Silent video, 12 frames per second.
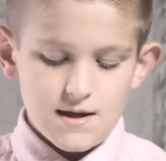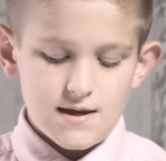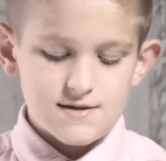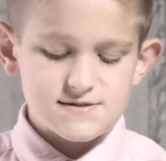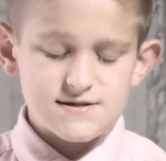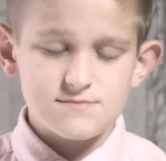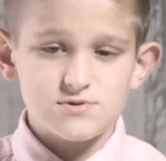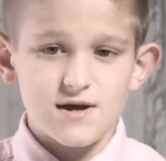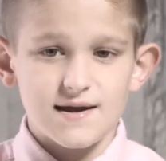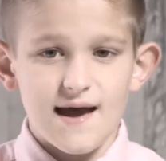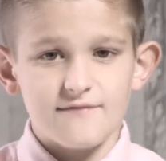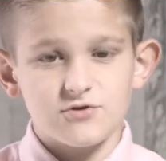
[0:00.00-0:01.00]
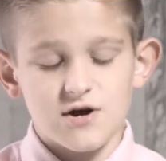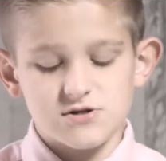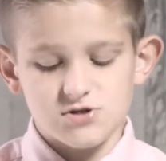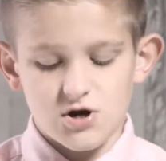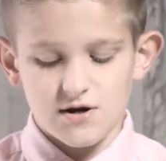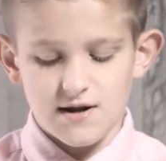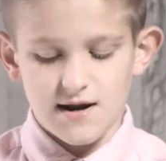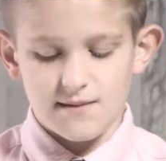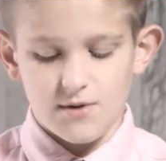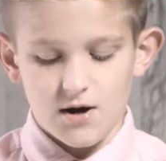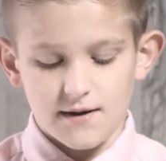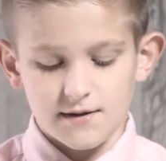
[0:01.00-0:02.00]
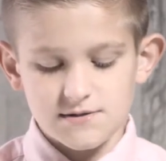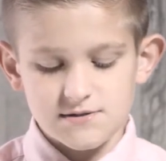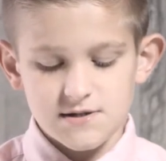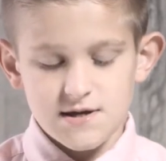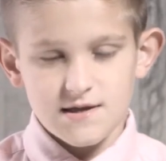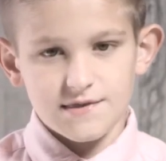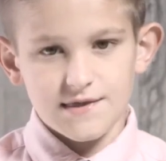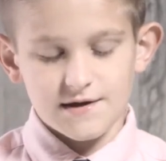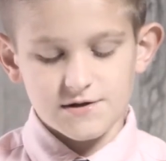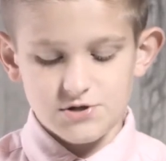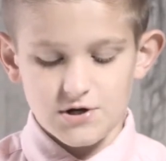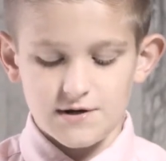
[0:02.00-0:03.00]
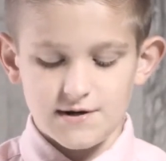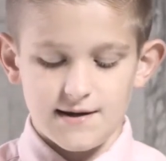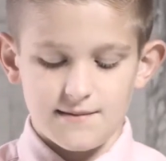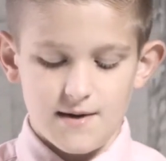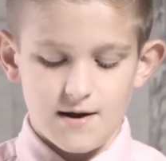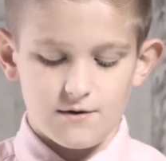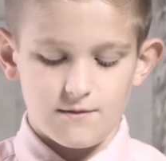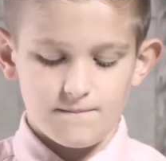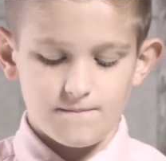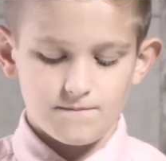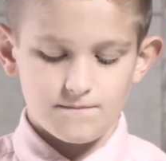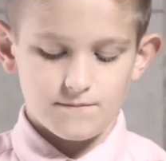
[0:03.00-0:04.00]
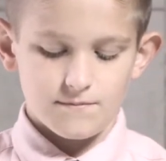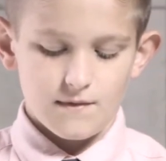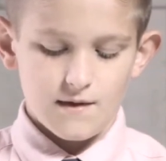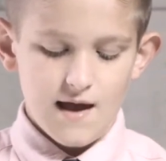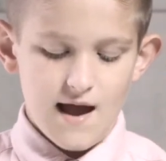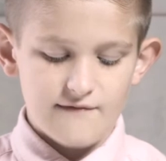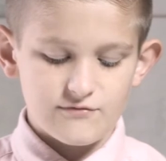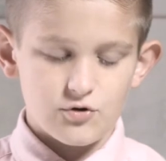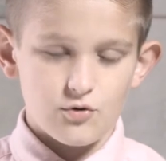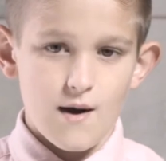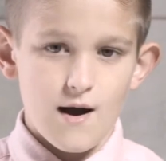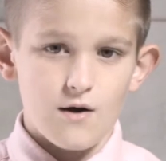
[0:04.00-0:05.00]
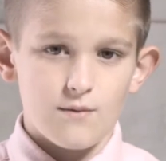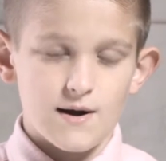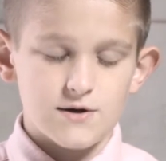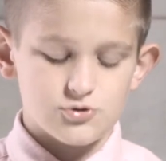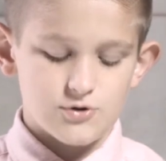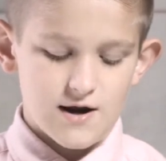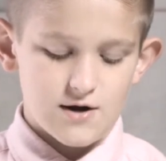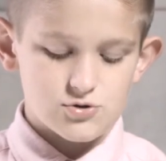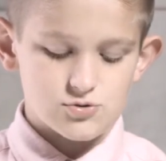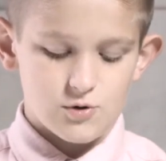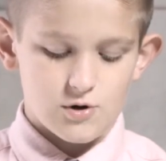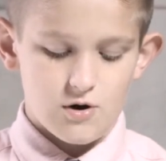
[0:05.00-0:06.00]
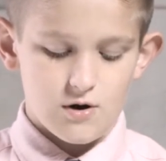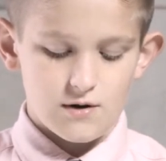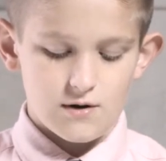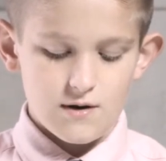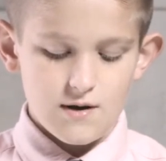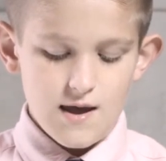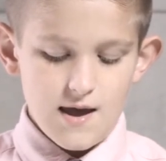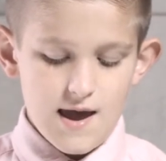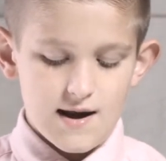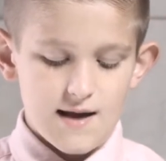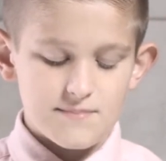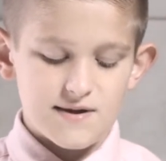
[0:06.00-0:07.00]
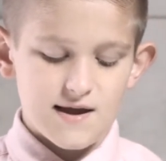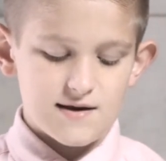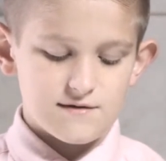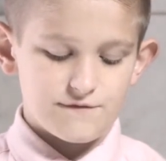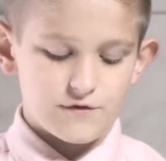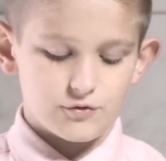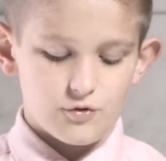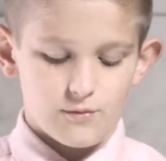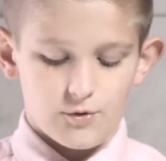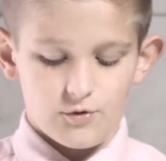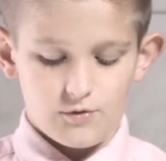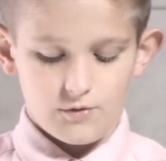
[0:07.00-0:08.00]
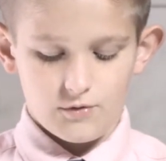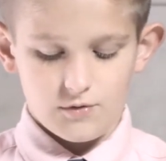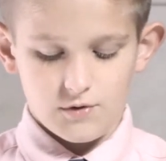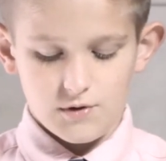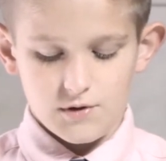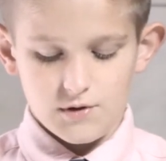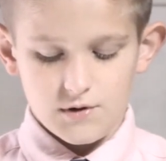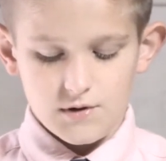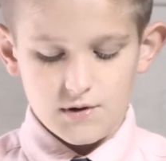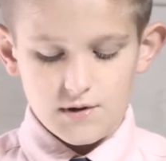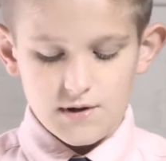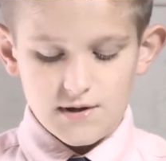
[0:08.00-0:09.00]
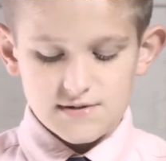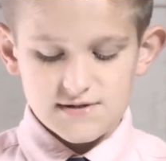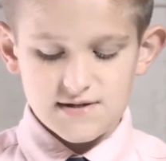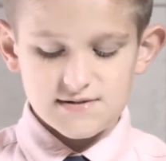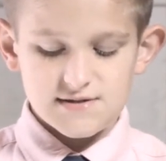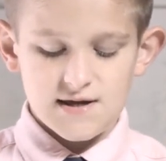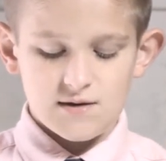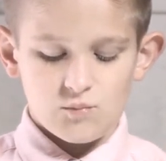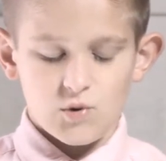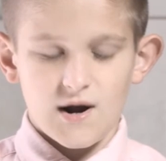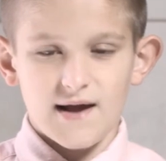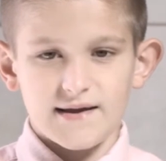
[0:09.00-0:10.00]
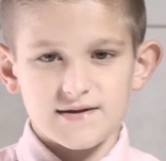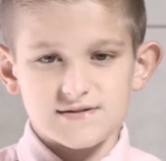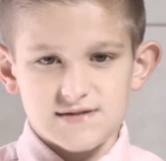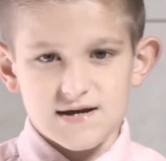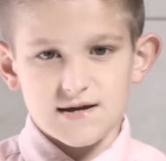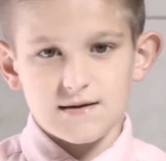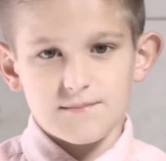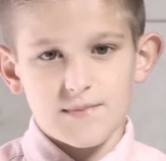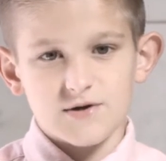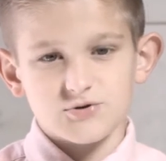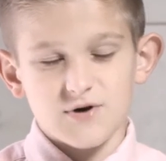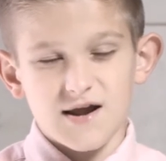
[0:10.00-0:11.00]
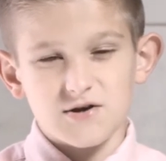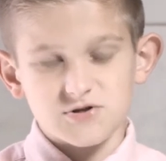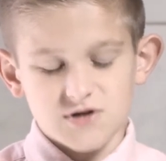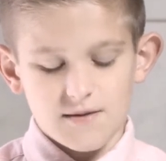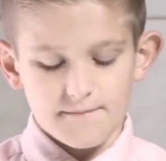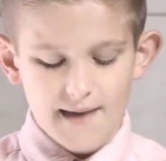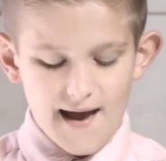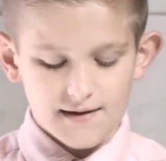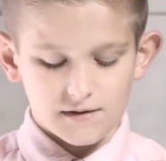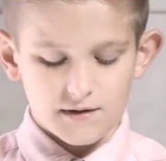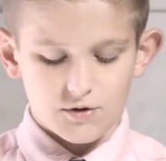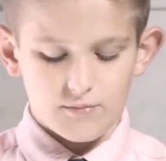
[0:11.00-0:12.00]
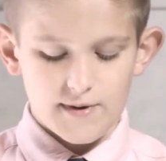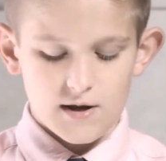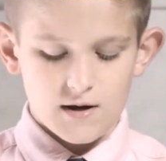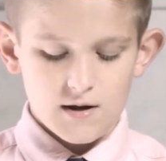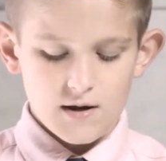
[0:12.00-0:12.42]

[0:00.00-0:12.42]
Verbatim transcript: It seems like after I started antibiotics, things started to get better. After a while, my tornadoes were gone, and I began to feel normal. Since then, when I get sick, my tornadoes come back a little bit,